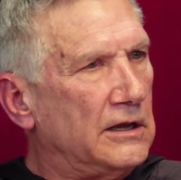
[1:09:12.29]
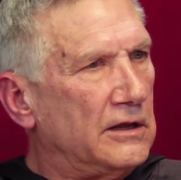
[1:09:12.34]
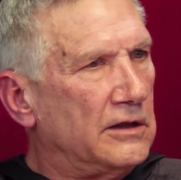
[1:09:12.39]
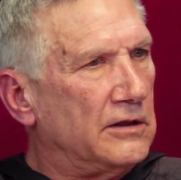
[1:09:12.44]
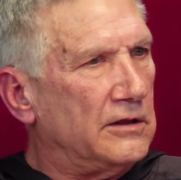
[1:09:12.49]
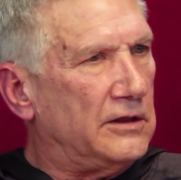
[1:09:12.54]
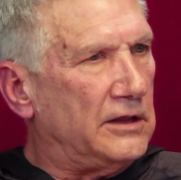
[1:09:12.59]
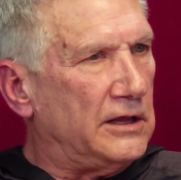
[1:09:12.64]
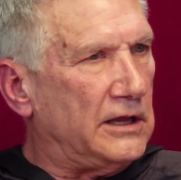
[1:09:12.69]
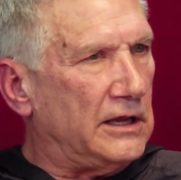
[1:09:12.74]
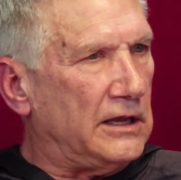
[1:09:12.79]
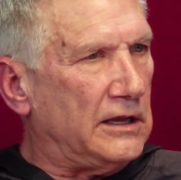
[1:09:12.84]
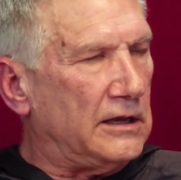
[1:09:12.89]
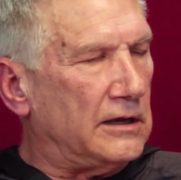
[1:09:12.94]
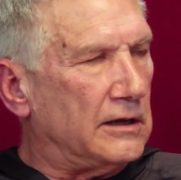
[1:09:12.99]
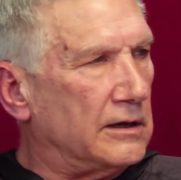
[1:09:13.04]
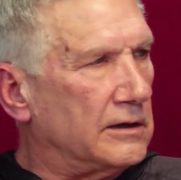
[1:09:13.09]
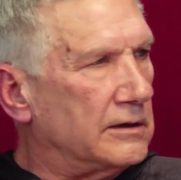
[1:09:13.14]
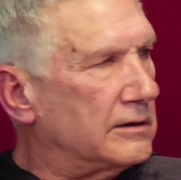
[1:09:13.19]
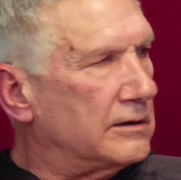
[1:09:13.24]

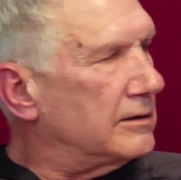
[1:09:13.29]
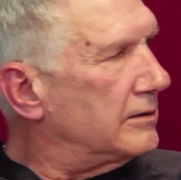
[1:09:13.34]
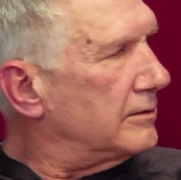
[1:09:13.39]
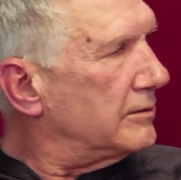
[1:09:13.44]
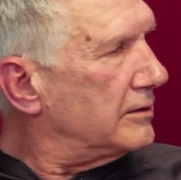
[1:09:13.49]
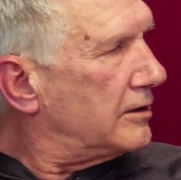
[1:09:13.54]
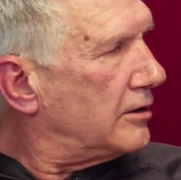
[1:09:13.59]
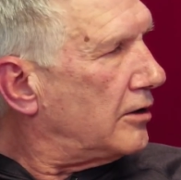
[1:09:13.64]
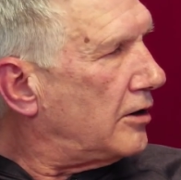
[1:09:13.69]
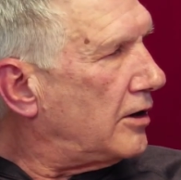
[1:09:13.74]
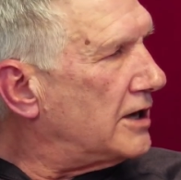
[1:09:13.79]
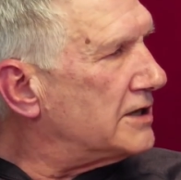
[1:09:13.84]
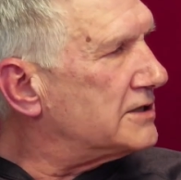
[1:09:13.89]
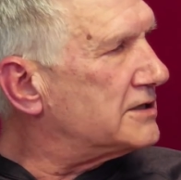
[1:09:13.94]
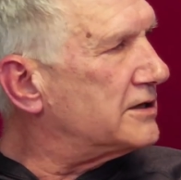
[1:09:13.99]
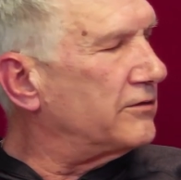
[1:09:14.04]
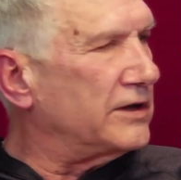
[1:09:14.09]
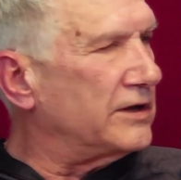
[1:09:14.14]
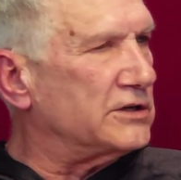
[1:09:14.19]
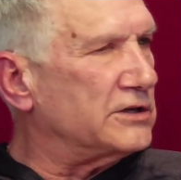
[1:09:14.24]
the cost
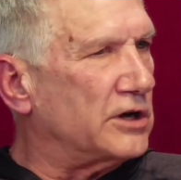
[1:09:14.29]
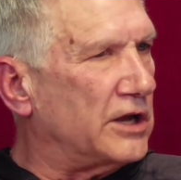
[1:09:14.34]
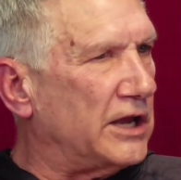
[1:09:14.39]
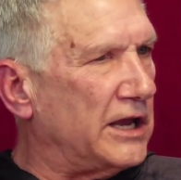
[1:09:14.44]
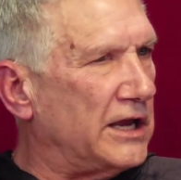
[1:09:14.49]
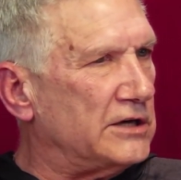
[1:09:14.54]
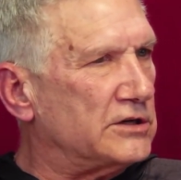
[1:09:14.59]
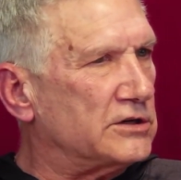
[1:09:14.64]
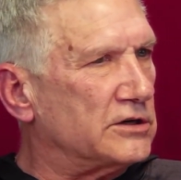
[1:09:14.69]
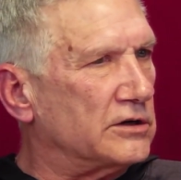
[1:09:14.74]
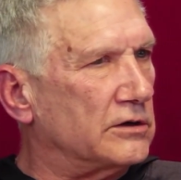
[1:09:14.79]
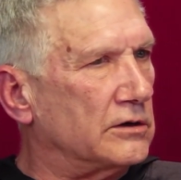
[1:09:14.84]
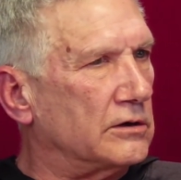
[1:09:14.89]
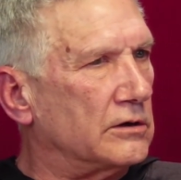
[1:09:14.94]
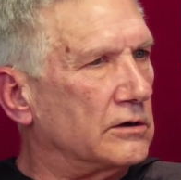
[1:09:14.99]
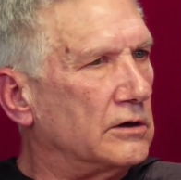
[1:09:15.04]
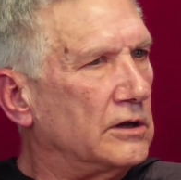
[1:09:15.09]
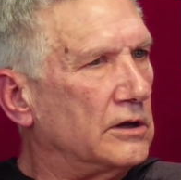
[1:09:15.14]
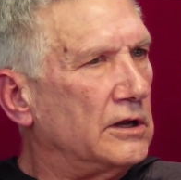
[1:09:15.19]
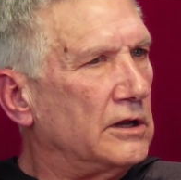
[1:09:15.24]
of education
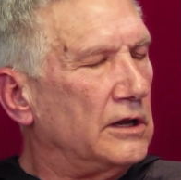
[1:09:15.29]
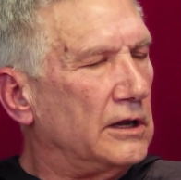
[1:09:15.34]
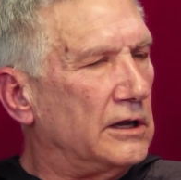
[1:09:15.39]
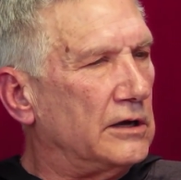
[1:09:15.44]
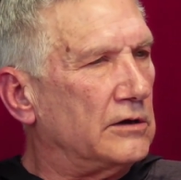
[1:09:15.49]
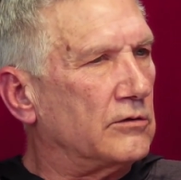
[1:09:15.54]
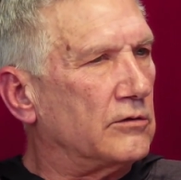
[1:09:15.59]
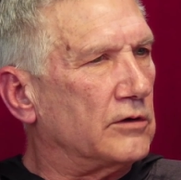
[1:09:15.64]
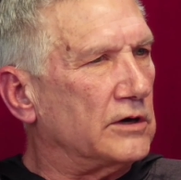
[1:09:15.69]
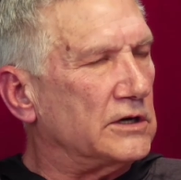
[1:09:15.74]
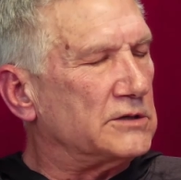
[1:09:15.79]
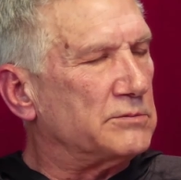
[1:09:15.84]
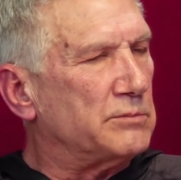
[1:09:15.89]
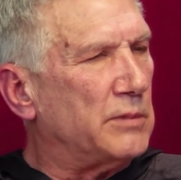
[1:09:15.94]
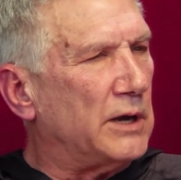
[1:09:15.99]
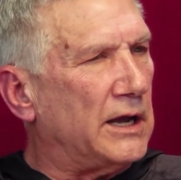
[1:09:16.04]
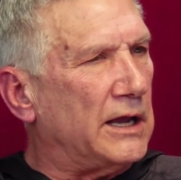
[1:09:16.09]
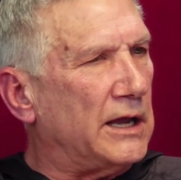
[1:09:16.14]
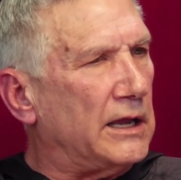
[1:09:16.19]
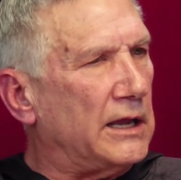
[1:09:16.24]
increased
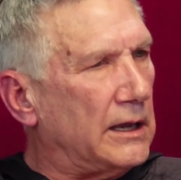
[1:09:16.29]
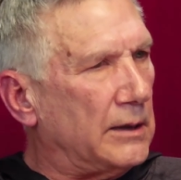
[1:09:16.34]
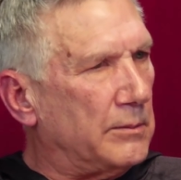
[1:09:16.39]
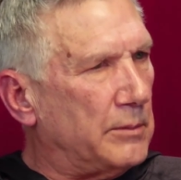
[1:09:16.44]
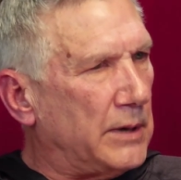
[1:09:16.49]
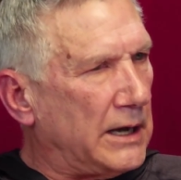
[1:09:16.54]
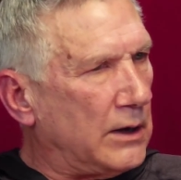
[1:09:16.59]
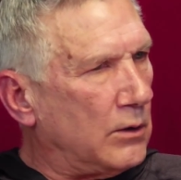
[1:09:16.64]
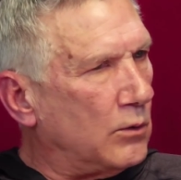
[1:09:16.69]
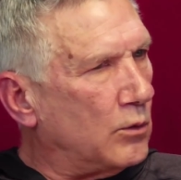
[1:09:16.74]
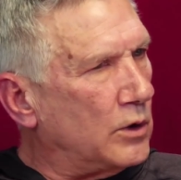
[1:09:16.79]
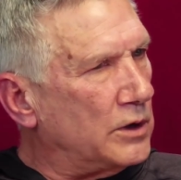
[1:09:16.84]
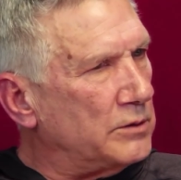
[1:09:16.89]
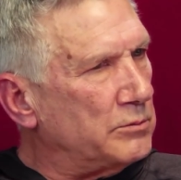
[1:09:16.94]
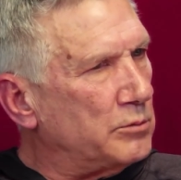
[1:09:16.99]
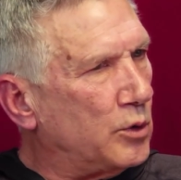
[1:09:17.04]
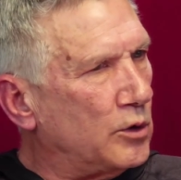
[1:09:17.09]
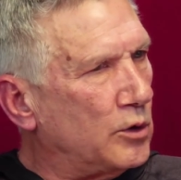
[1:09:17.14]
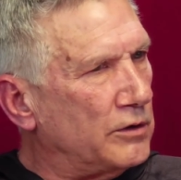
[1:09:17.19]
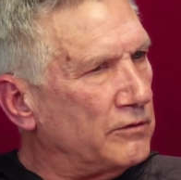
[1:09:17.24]
by about
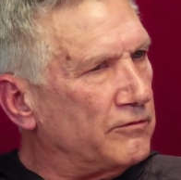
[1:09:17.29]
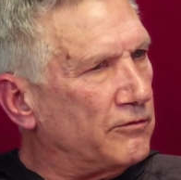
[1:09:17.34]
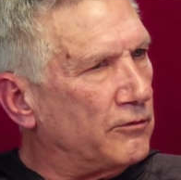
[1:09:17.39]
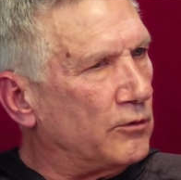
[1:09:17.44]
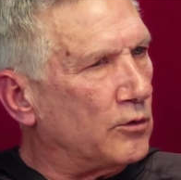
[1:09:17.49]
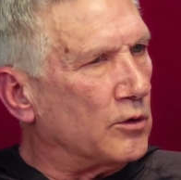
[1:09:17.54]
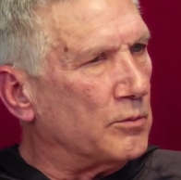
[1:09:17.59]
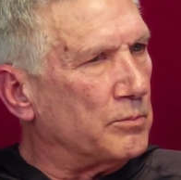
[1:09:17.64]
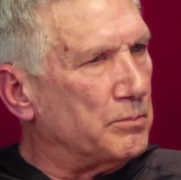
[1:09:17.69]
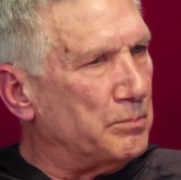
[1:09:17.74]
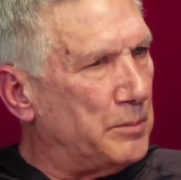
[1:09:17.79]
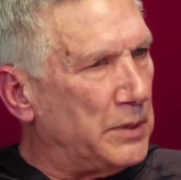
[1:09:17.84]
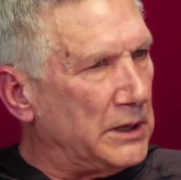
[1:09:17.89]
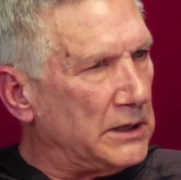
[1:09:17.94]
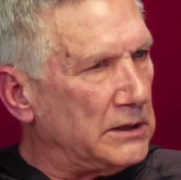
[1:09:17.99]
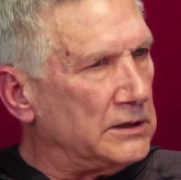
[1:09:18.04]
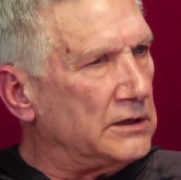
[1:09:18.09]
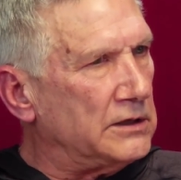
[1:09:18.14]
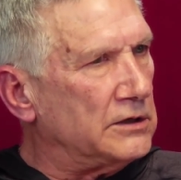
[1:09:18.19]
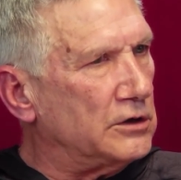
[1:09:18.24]
$1.4
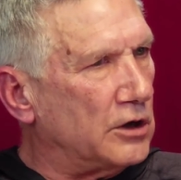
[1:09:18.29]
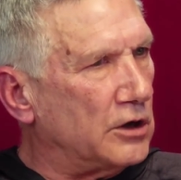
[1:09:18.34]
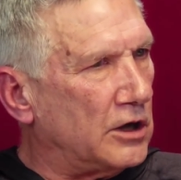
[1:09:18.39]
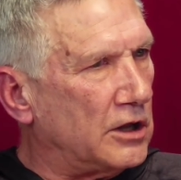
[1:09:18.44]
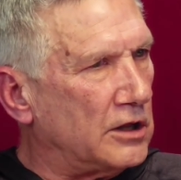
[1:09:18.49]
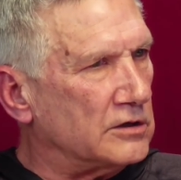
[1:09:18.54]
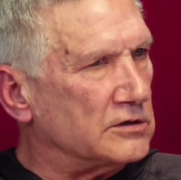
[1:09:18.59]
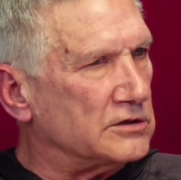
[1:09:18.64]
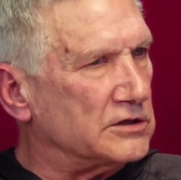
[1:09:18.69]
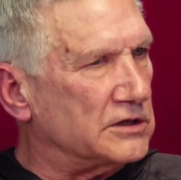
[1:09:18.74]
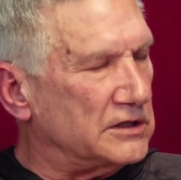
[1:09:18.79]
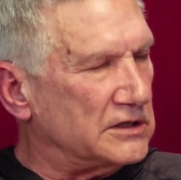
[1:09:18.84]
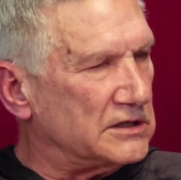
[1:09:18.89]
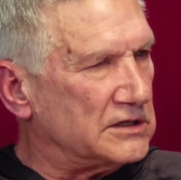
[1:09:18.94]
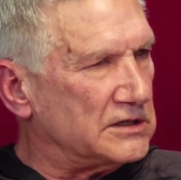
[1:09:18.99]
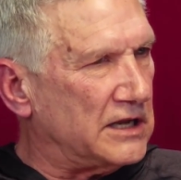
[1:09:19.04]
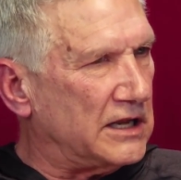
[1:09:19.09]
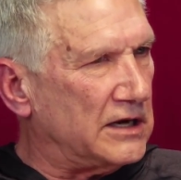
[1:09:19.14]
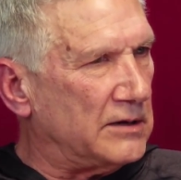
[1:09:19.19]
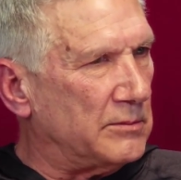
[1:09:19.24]
billion in the
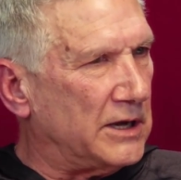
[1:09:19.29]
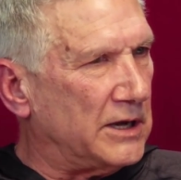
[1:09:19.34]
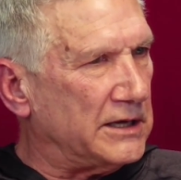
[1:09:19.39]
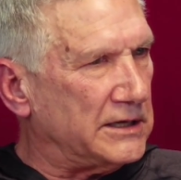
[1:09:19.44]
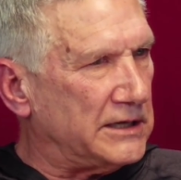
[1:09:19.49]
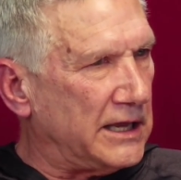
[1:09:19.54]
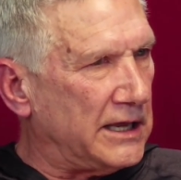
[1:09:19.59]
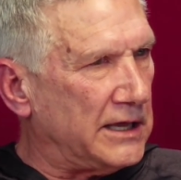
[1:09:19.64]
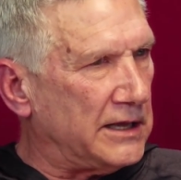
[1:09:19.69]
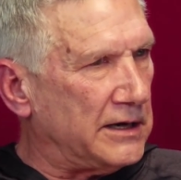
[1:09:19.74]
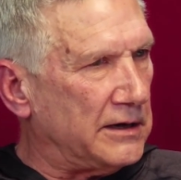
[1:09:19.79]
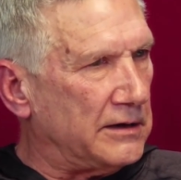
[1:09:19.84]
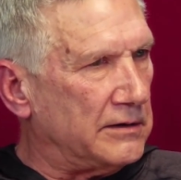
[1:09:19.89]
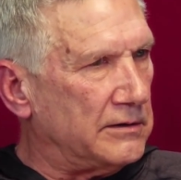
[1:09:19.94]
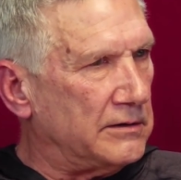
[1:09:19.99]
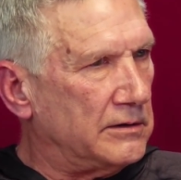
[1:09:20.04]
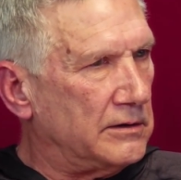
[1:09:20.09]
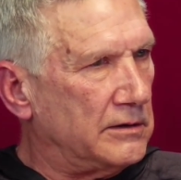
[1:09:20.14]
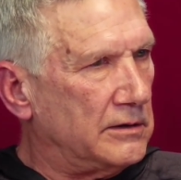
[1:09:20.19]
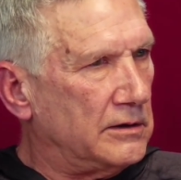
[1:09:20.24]
state of Montana.
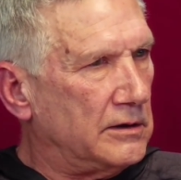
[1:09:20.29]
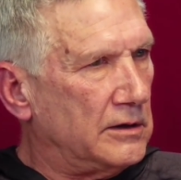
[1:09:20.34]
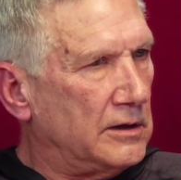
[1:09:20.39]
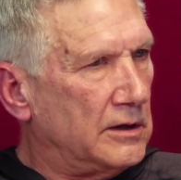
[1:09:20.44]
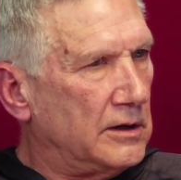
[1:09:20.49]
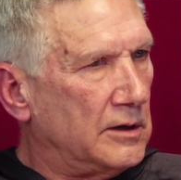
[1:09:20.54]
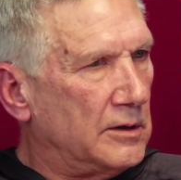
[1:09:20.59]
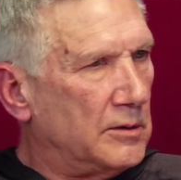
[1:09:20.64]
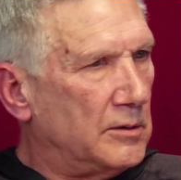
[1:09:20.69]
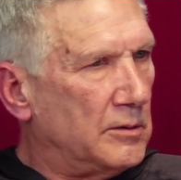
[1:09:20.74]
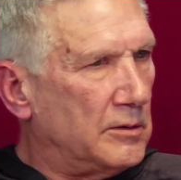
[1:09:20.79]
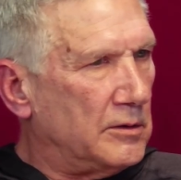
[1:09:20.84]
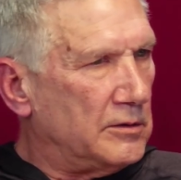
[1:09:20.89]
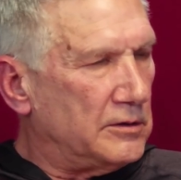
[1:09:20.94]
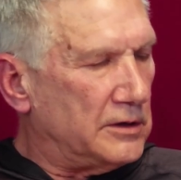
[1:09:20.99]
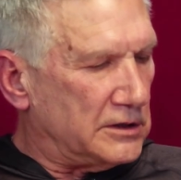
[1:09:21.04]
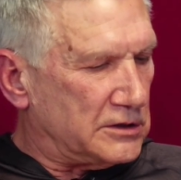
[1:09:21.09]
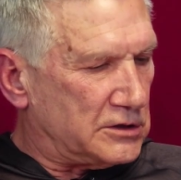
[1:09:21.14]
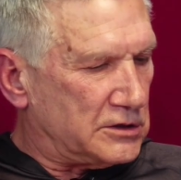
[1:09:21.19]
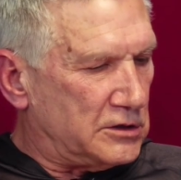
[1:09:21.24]

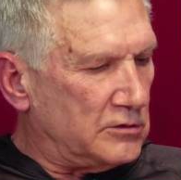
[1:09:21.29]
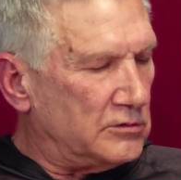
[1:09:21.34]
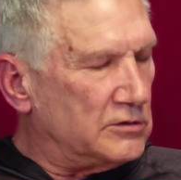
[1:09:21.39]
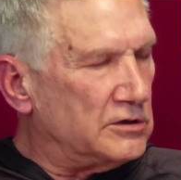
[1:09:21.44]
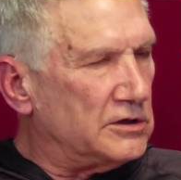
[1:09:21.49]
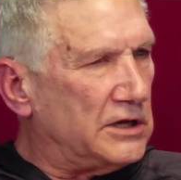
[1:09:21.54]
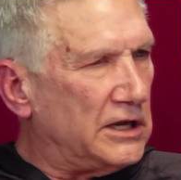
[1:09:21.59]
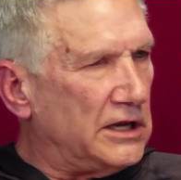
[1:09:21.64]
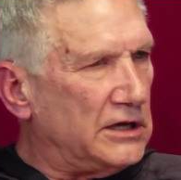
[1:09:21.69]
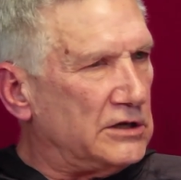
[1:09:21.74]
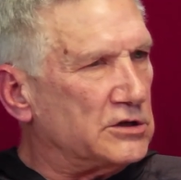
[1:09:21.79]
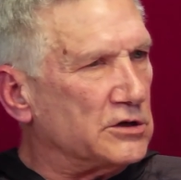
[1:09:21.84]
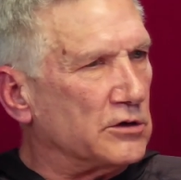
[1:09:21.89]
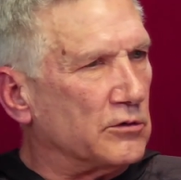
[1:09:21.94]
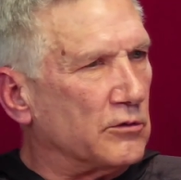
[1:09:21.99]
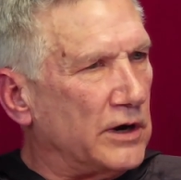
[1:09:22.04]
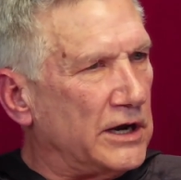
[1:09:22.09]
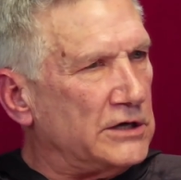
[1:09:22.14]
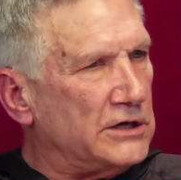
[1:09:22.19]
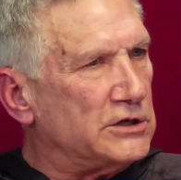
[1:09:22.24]
the student-teacher
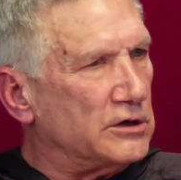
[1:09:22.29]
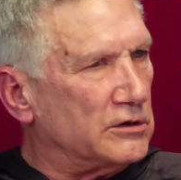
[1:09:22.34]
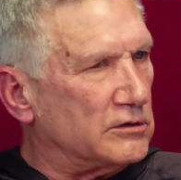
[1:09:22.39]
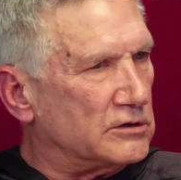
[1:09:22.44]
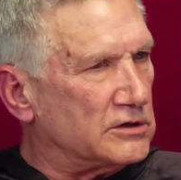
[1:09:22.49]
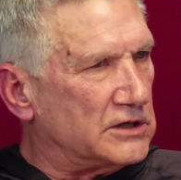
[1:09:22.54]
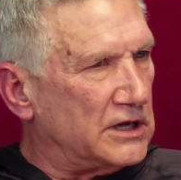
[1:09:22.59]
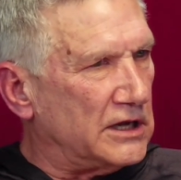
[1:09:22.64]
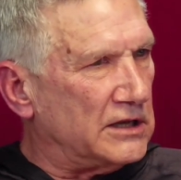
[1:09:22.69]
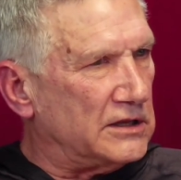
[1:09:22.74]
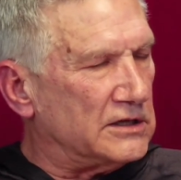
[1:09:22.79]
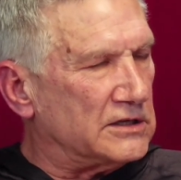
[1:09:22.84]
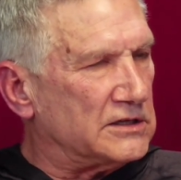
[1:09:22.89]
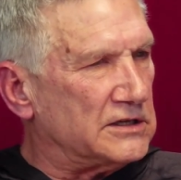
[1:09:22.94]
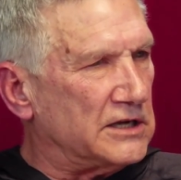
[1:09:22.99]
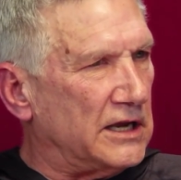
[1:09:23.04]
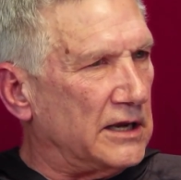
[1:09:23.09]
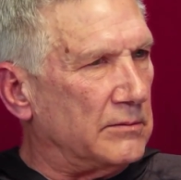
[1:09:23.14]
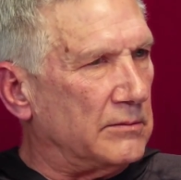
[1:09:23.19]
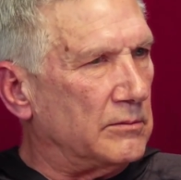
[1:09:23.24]
ratio stayed the
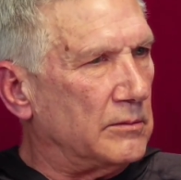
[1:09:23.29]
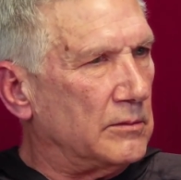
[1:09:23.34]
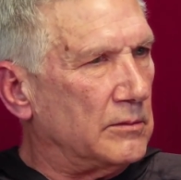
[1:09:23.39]
same.